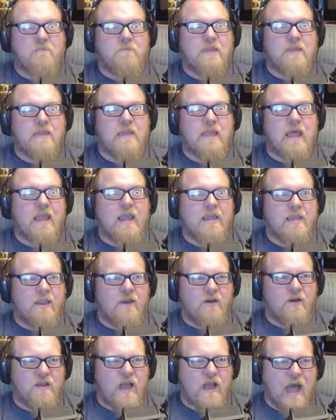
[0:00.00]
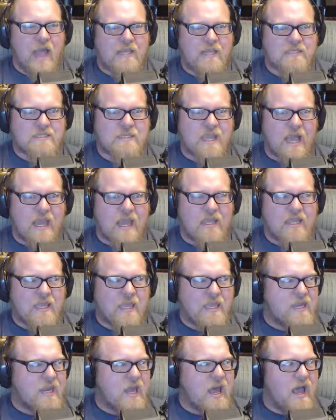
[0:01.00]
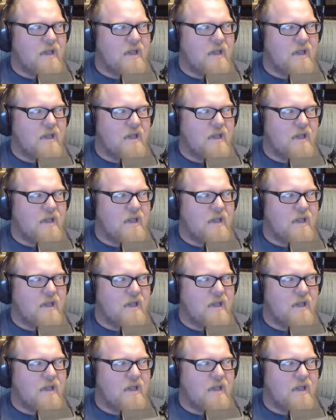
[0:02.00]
be like, eyes dilated.